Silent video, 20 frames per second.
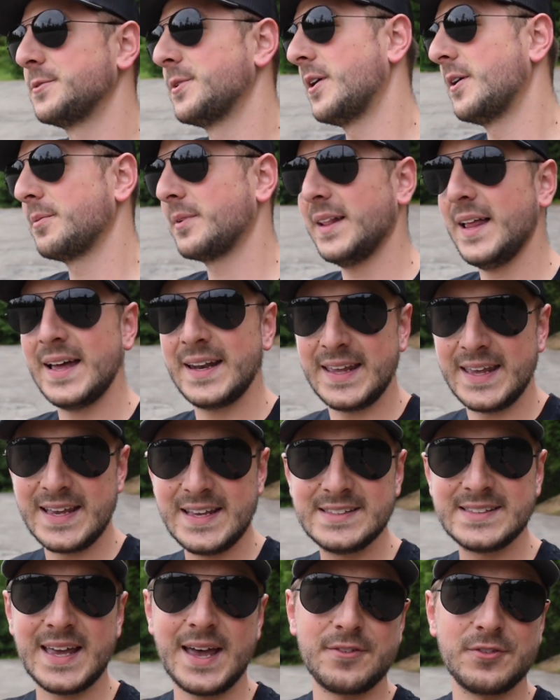Well, I'm glad
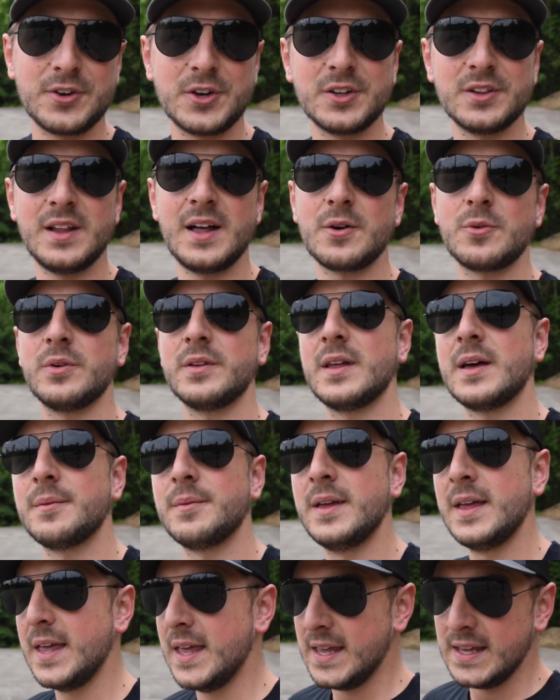he's having good luck with
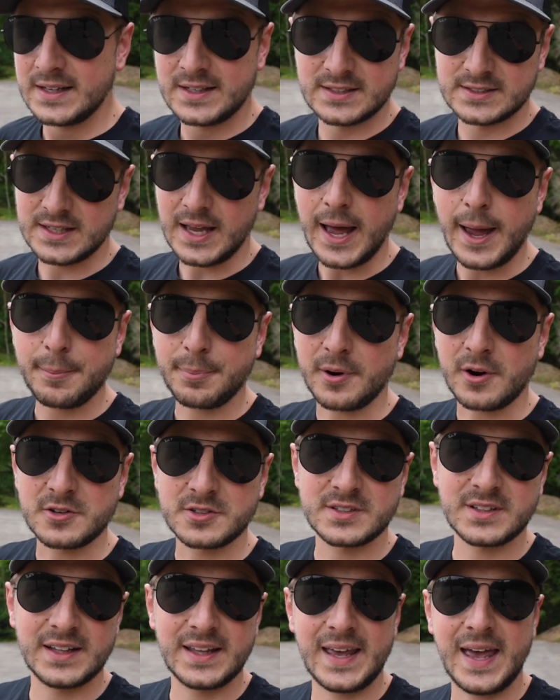them because I
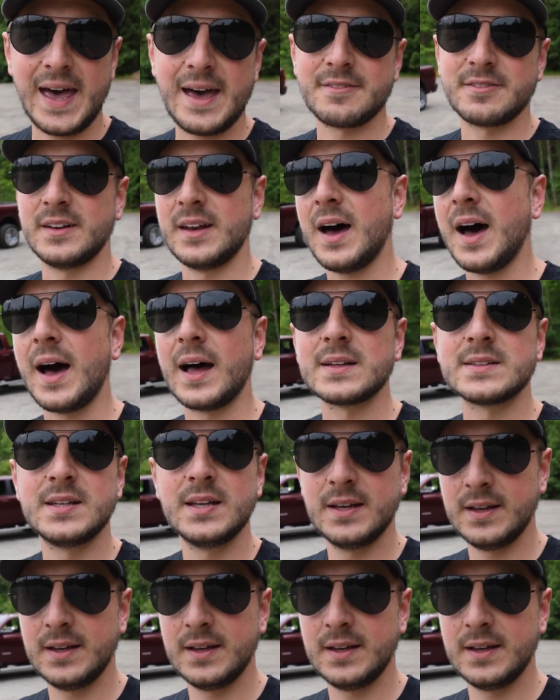personally have not.